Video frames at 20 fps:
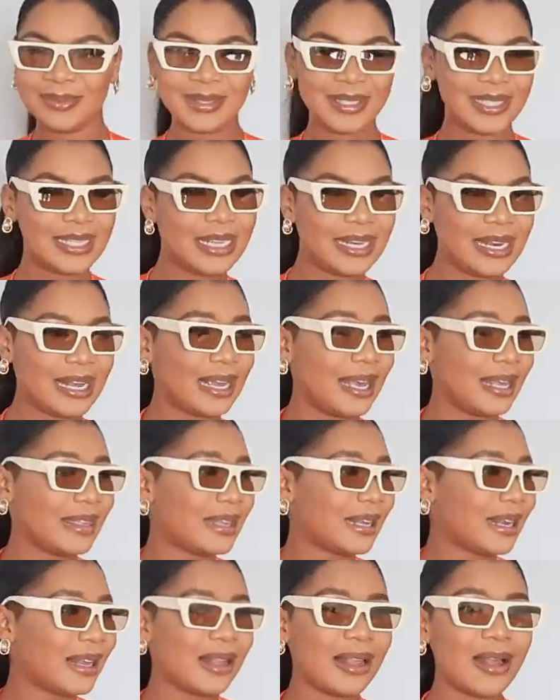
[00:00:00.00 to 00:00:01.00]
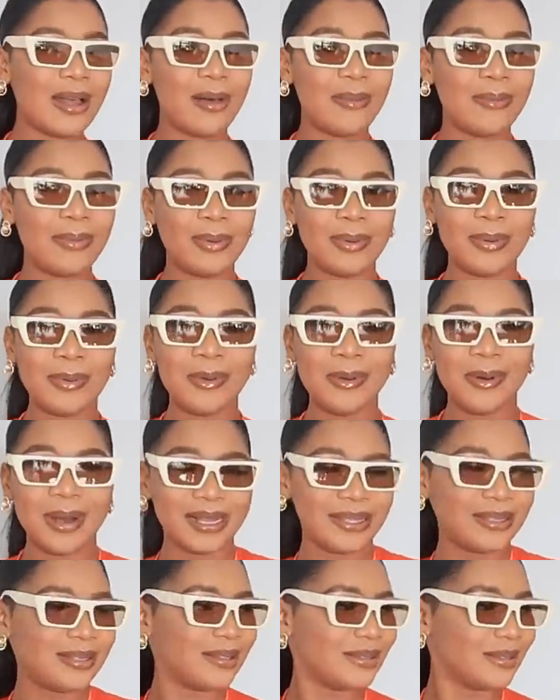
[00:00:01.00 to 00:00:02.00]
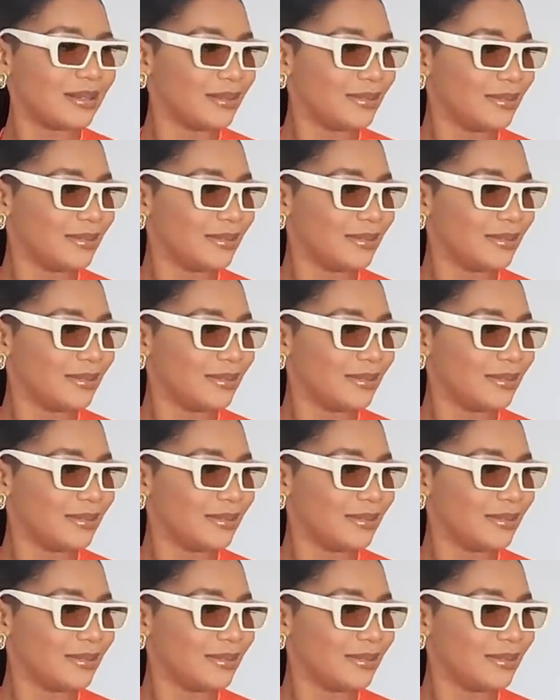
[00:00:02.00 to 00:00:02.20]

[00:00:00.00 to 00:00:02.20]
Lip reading: Chilling at the club. What?